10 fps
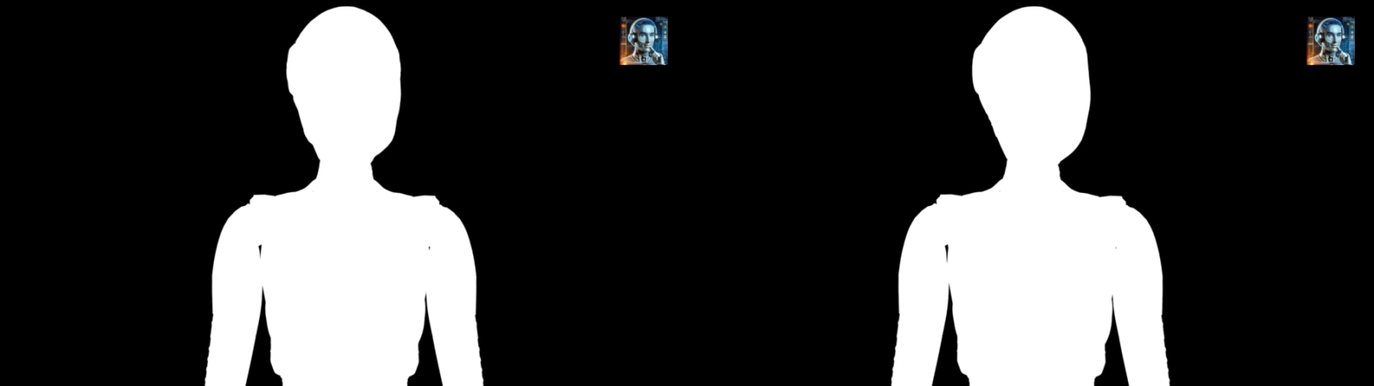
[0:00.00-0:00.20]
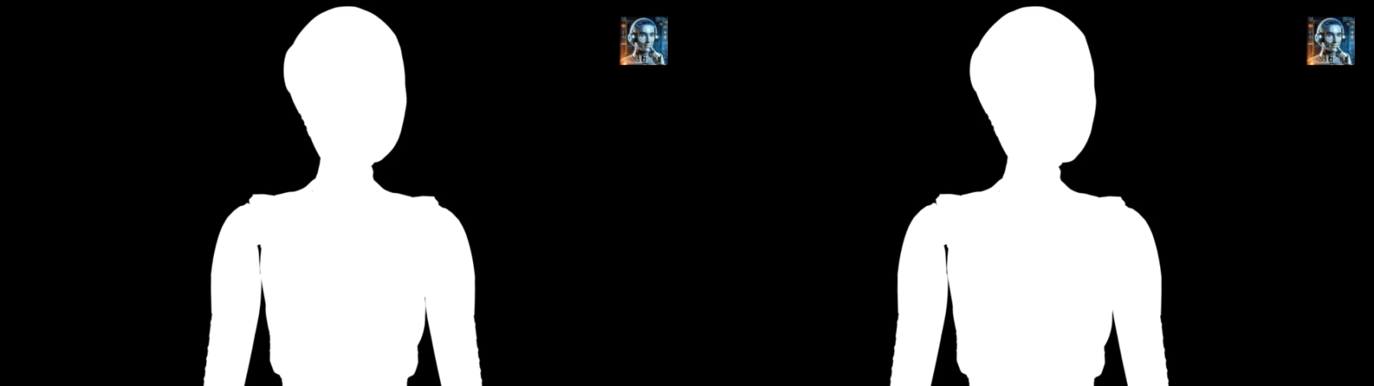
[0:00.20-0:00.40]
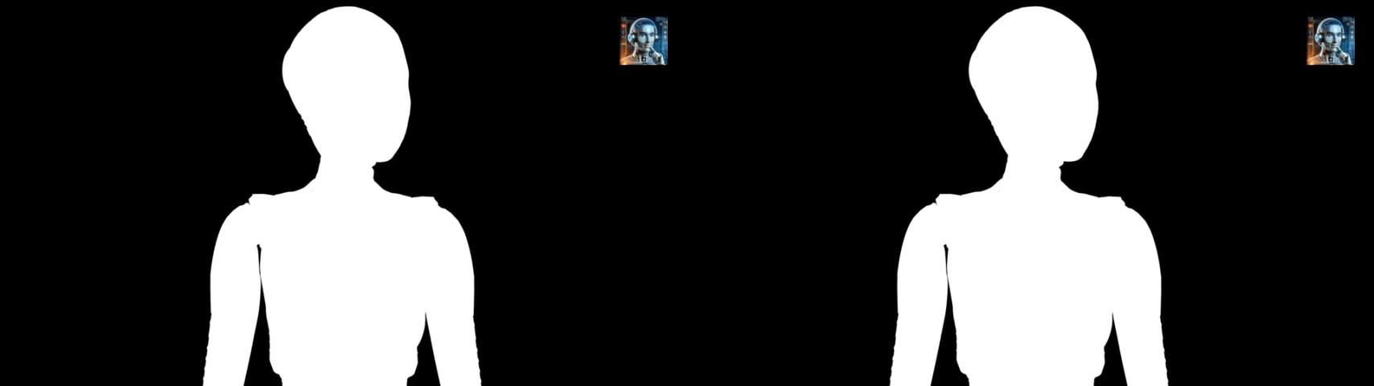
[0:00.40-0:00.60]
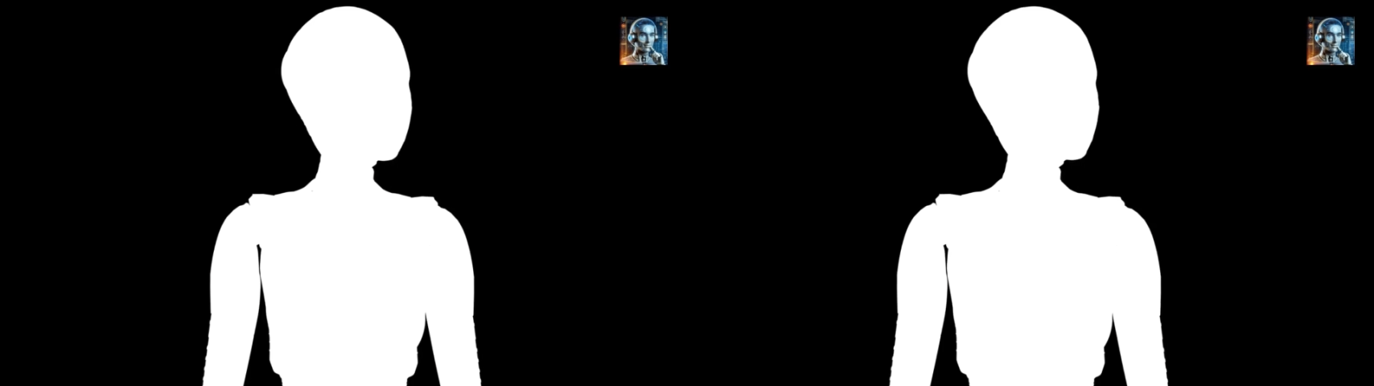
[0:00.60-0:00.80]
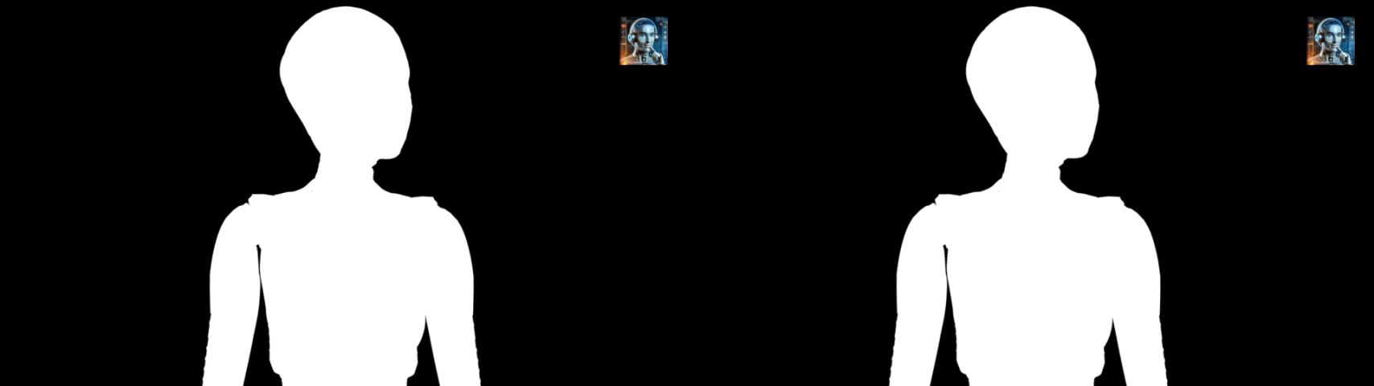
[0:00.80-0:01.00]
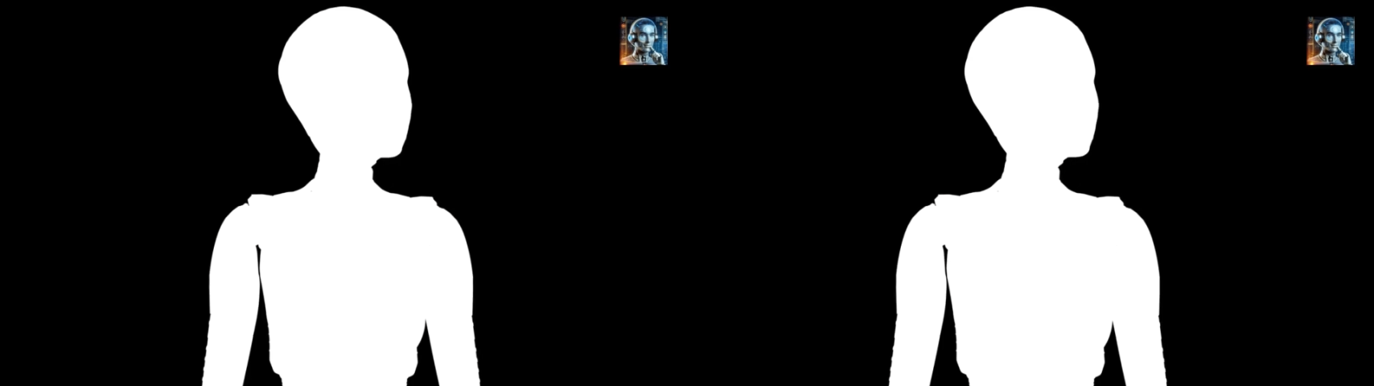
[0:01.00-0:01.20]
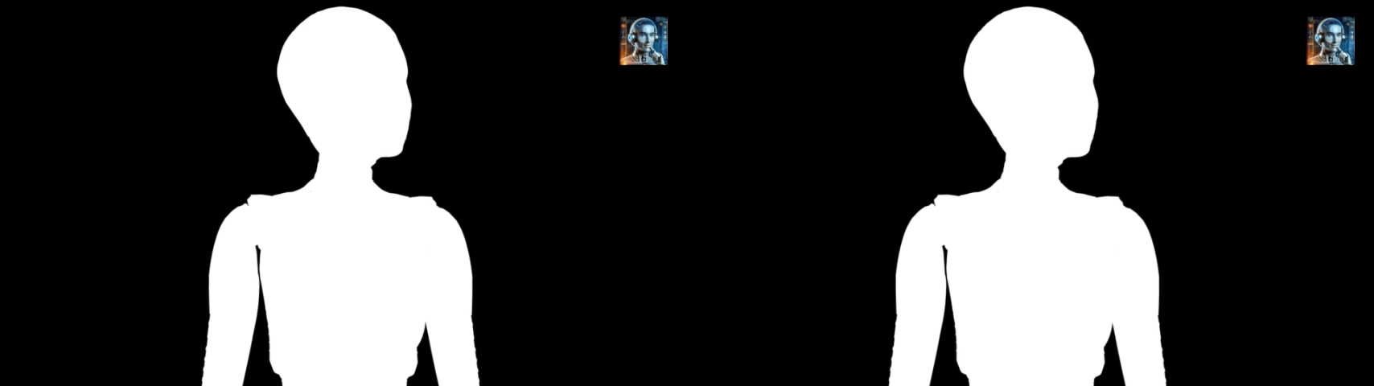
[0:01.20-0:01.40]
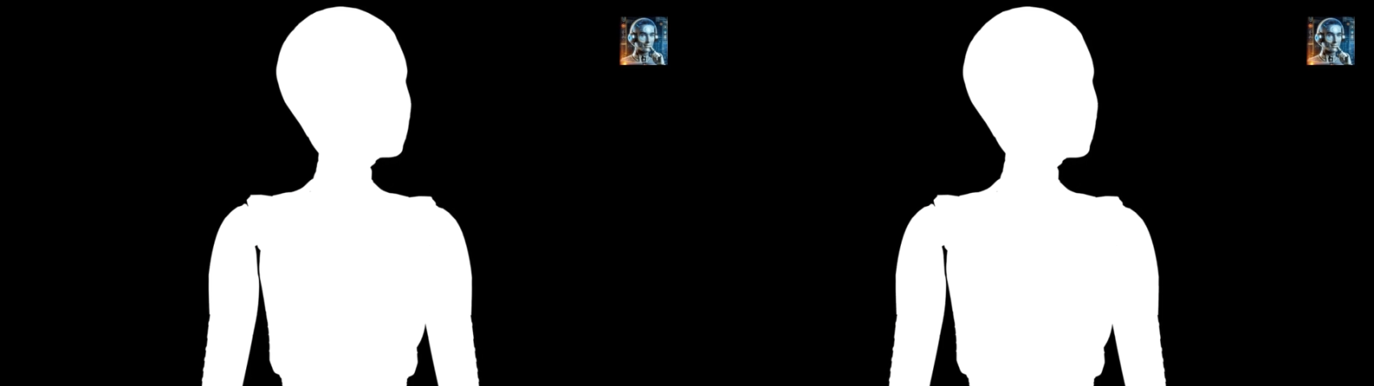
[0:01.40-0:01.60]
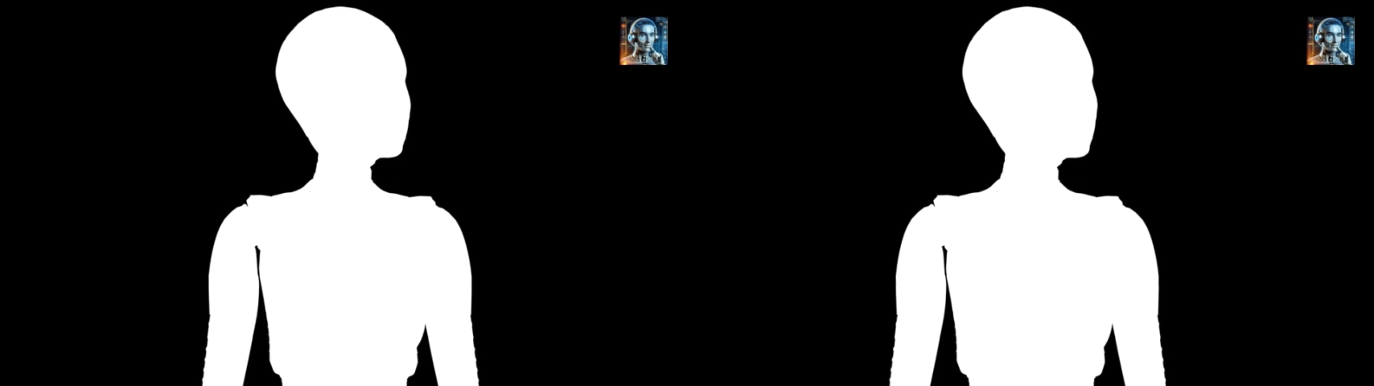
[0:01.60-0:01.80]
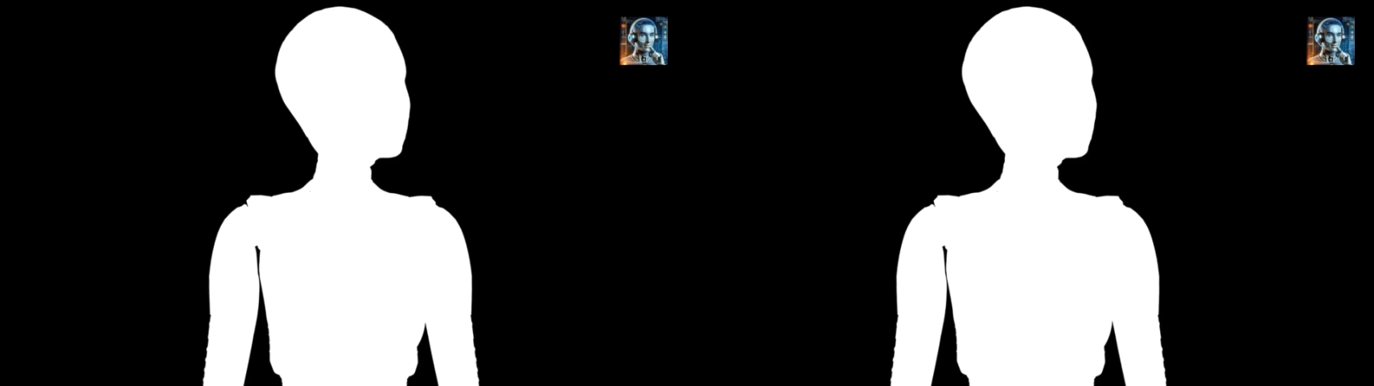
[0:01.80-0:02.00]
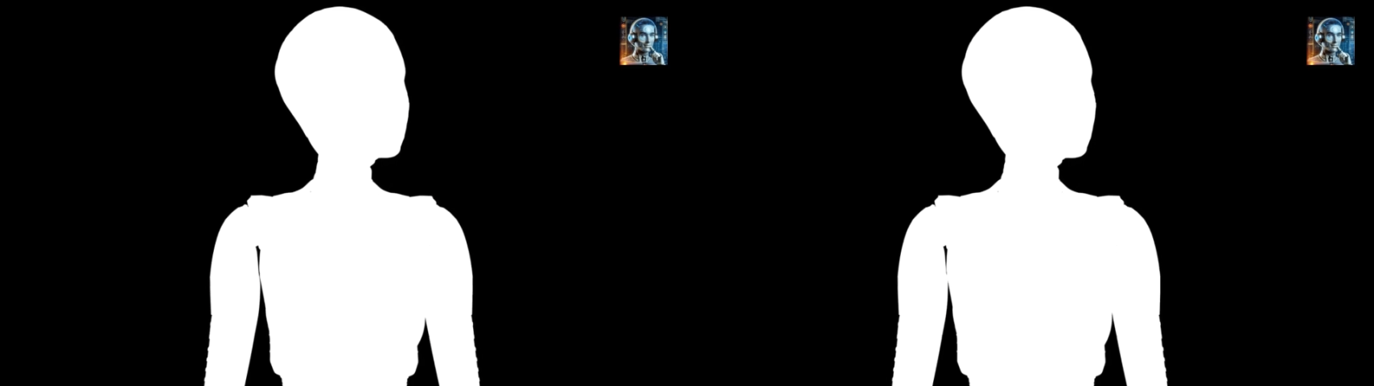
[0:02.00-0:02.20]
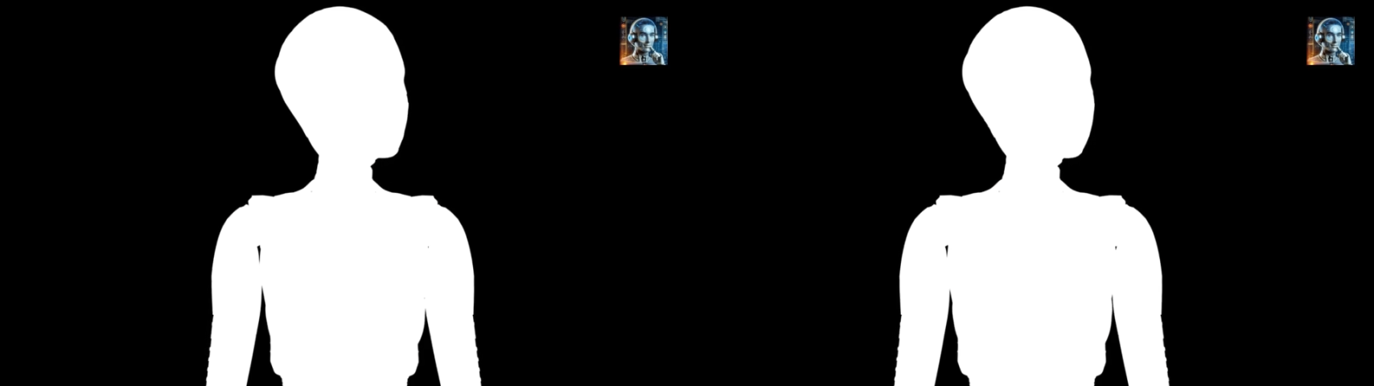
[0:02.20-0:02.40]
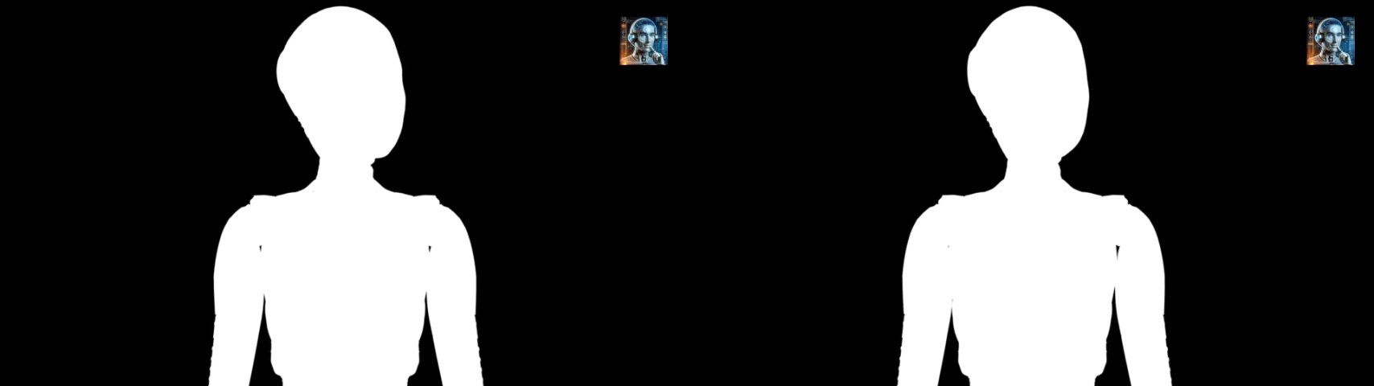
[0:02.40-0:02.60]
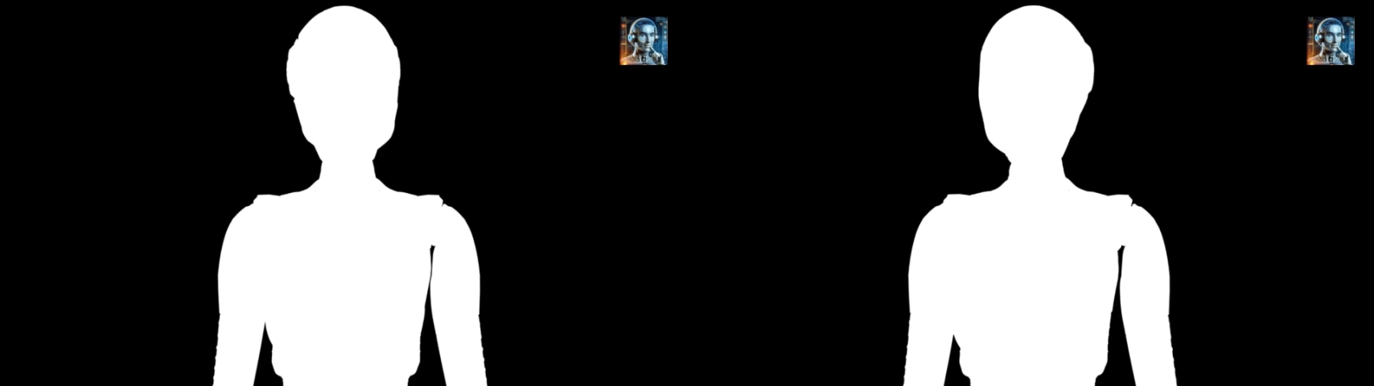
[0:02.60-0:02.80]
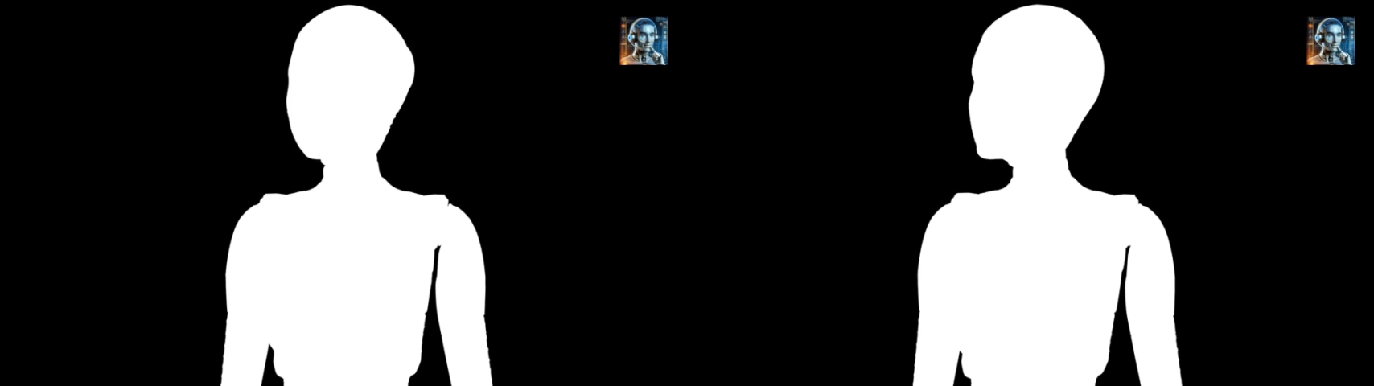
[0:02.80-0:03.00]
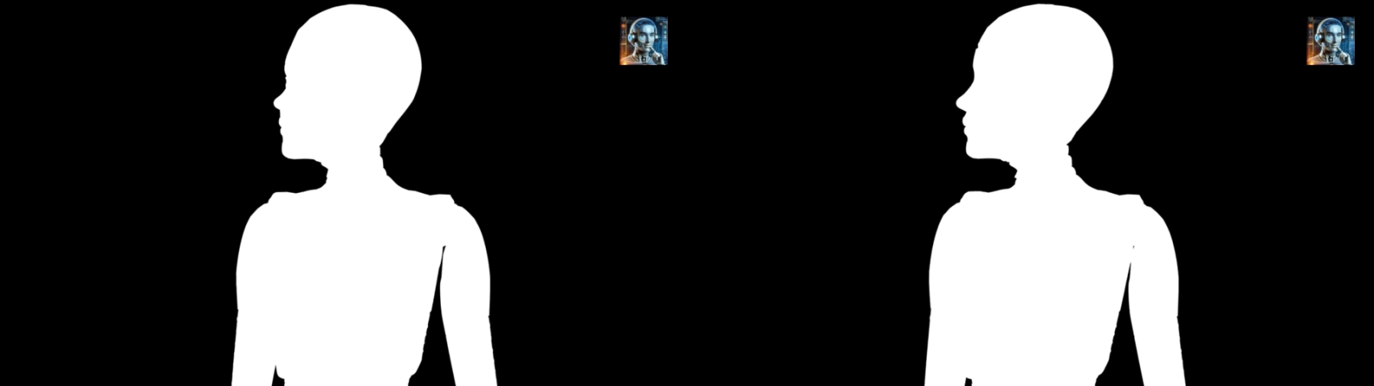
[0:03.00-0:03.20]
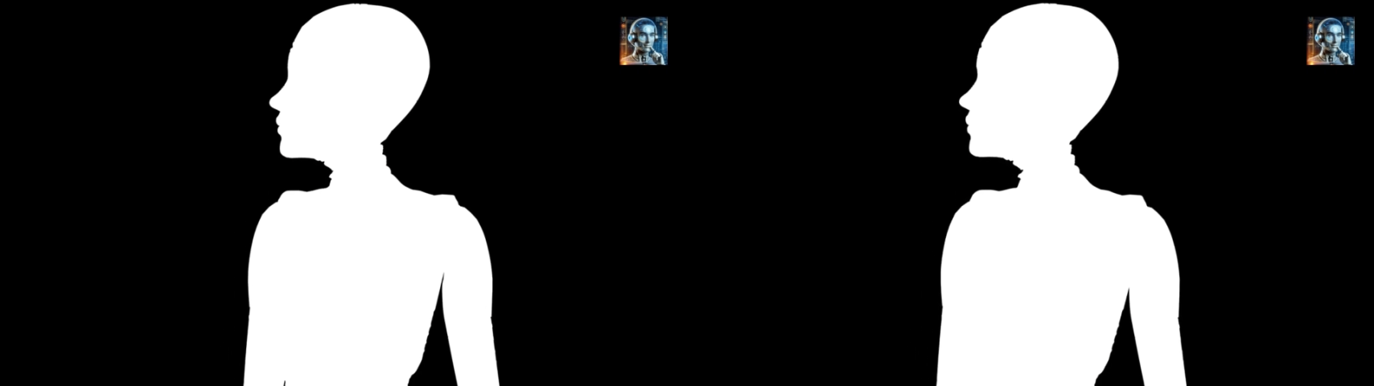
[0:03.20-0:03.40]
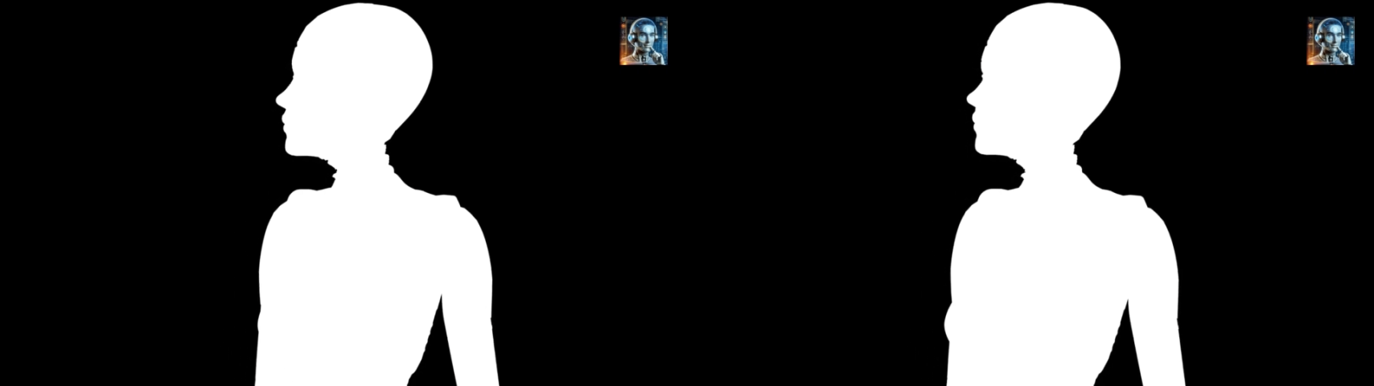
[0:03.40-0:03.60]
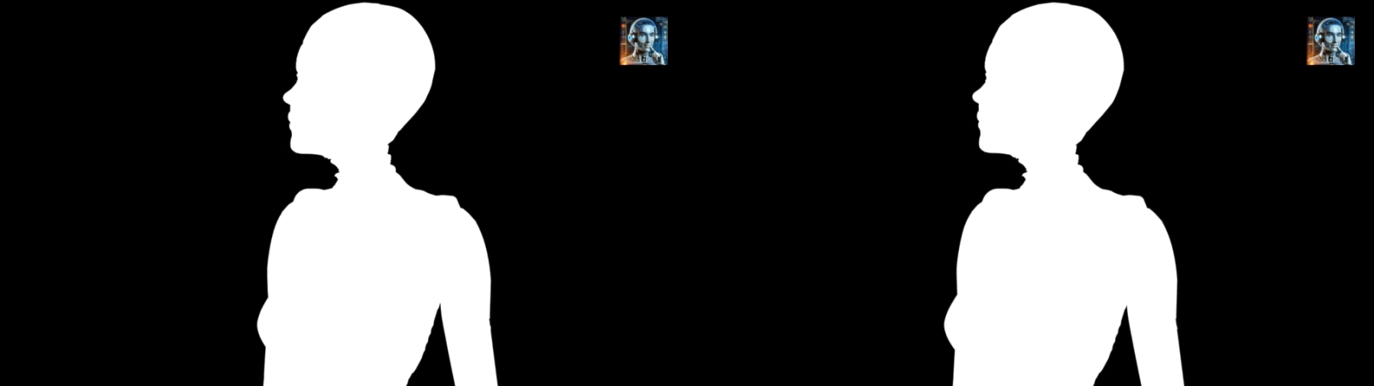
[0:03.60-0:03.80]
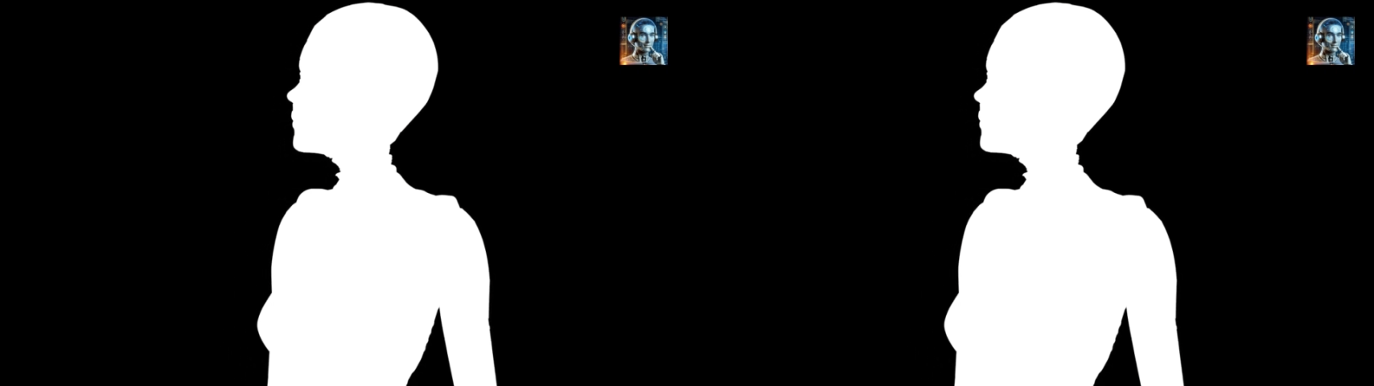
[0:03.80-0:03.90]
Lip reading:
Nobody's mouth can be seen.